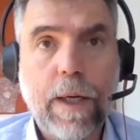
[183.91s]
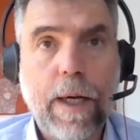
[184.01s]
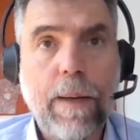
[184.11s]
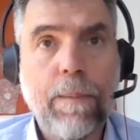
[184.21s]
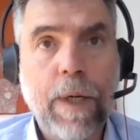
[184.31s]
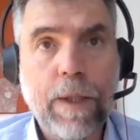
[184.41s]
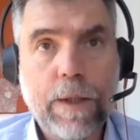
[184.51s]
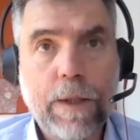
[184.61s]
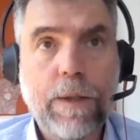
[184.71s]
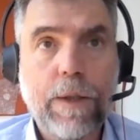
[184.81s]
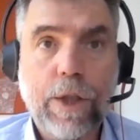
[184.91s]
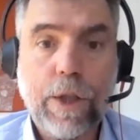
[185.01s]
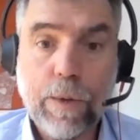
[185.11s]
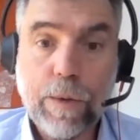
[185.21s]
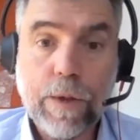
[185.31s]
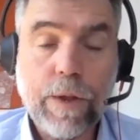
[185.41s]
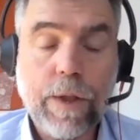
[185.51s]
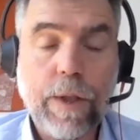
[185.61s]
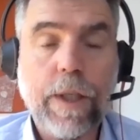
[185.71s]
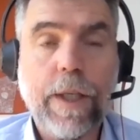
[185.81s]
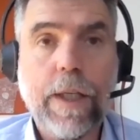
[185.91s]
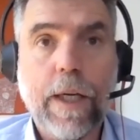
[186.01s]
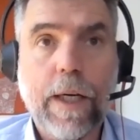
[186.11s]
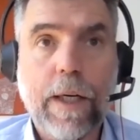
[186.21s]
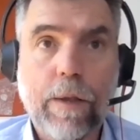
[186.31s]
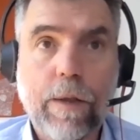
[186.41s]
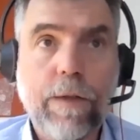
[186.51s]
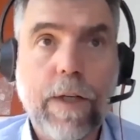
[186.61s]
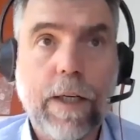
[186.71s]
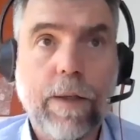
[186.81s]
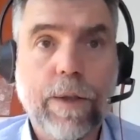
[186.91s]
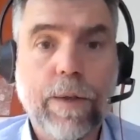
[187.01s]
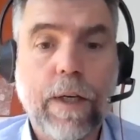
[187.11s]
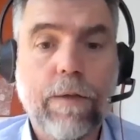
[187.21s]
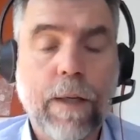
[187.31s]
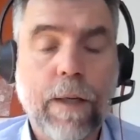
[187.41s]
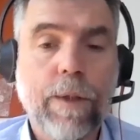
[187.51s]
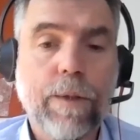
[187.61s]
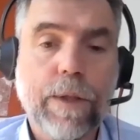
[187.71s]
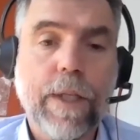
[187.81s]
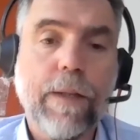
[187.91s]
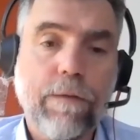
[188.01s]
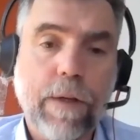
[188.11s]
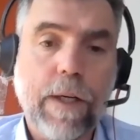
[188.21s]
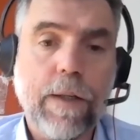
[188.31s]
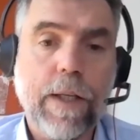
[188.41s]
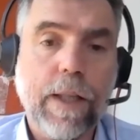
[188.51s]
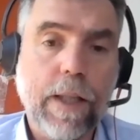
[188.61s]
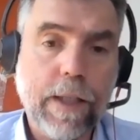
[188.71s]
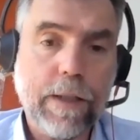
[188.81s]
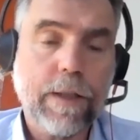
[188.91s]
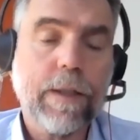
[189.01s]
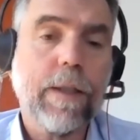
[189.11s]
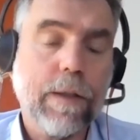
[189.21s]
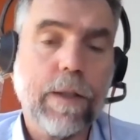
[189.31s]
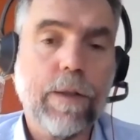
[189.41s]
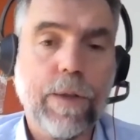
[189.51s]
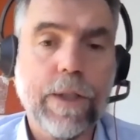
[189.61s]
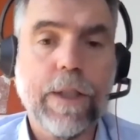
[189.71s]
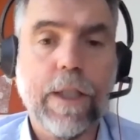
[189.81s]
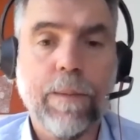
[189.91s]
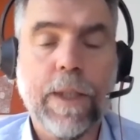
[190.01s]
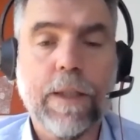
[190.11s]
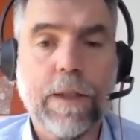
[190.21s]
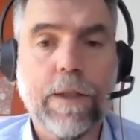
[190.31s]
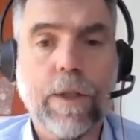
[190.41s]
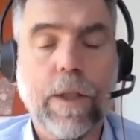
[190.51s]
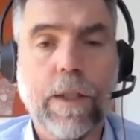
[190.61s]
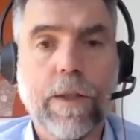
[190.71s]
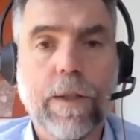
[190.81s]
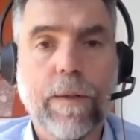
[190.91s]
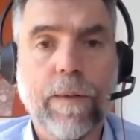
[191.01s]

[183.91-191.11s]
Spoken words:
And most children certainly, and a lot of adults who have AMLs, they're less than 3 centimetres in size.